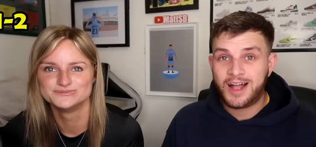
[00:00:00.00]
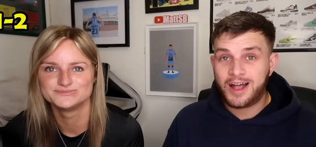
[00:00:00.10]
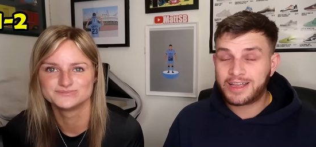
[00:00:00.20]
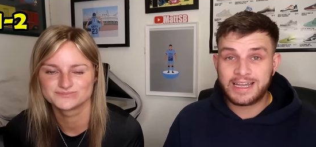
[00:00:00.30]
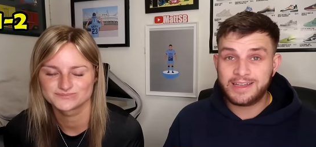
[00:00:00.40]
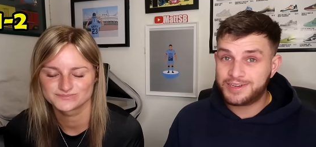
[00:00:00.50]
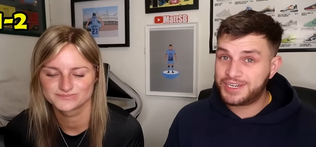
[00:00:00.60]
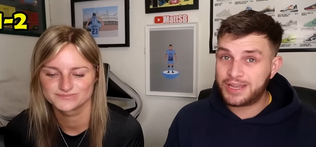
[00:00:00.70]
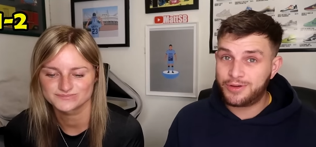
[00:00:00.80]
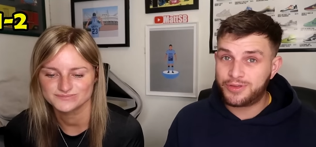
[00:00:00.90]
Speaker 1: Okay,
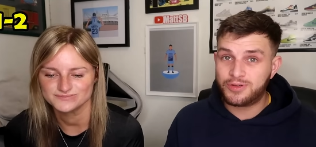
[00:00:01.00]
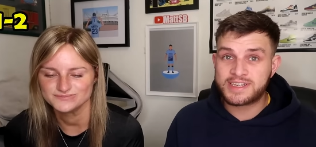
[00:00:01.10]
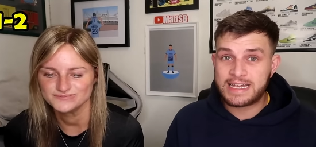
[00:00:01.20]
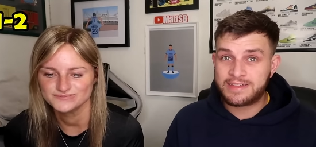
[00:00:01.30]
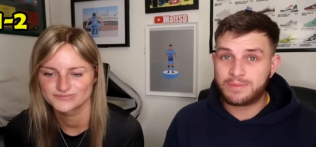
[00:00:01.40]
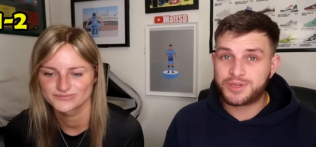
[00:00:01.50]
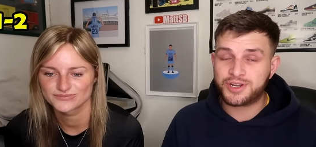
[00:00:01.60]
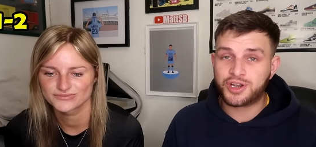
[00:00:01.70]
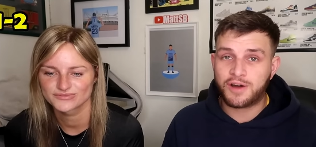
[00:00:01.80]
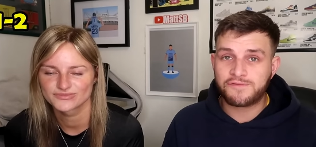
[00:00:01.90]
share your thoughts,
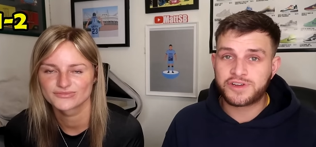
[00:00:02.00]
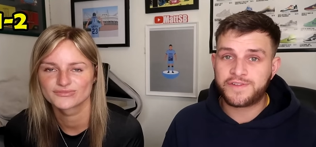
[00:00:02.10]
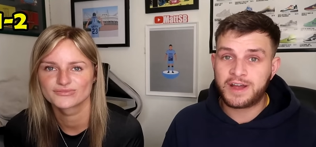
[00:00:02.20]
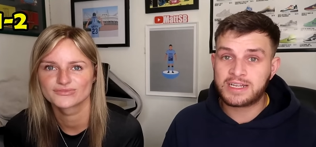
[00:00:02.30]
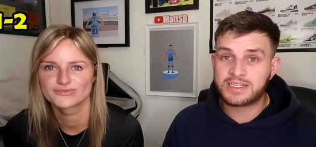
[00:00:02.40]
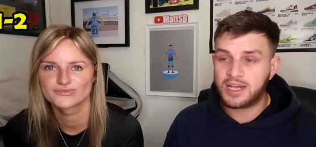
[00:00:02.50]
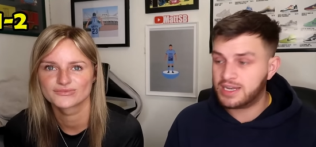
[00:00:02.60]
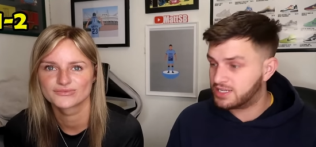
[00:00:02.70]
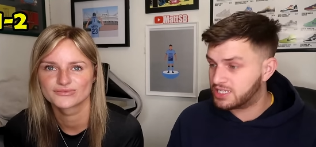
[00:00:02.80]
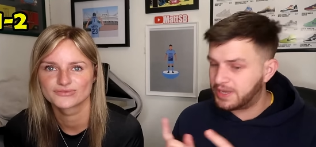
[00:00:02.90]
Southampton and Coventry fans.
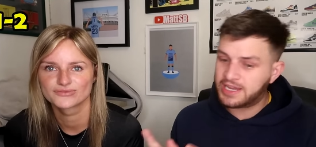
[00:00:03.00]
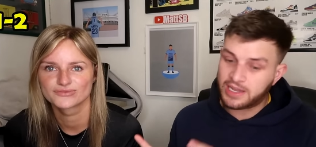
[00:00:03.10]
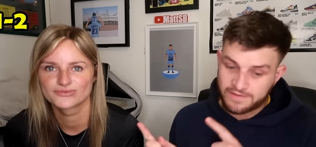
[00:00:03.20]
And speaking